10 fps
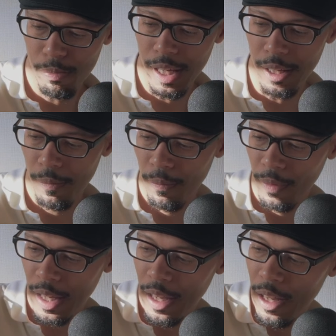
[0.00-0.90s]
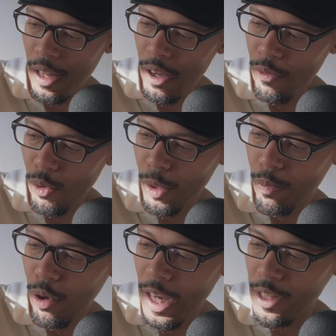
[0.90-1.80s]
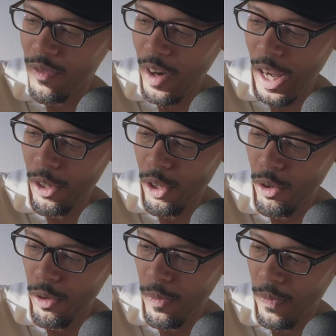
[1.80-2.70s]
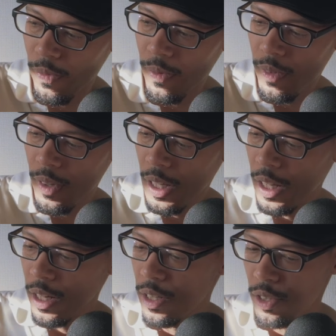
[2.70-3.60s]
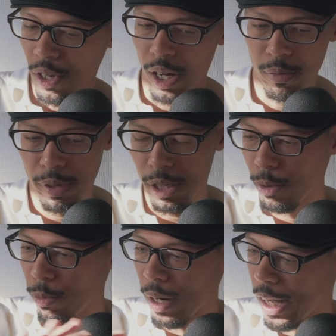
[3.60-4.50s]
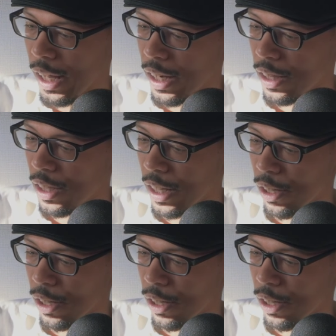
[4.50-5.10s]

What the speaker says: beat. For the price value, it is unbeatable by anything